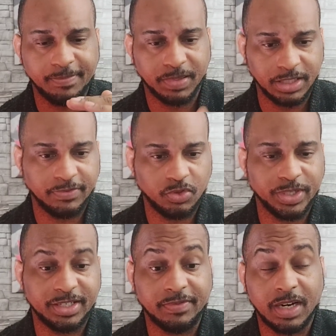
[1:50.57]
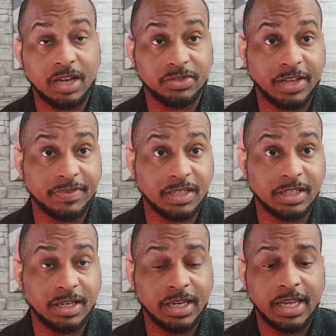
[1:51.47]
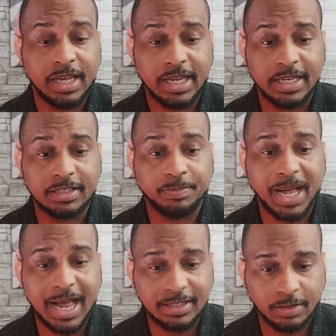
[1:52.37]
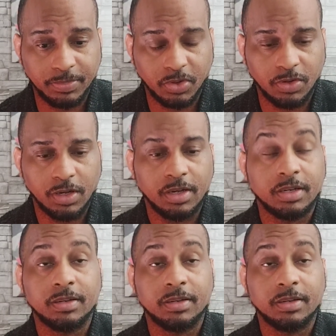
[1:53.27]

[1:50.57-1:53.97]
I believe $27 definitely is possible.